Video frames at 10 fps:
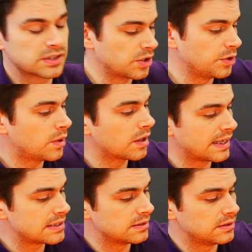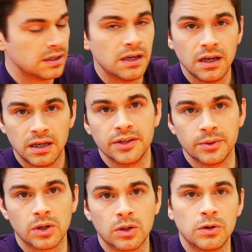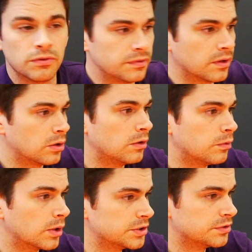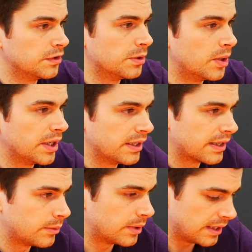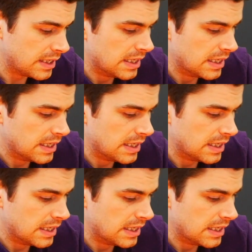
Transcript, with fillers: So you are getting, you know, a lot of a lot of watch for your money in that way.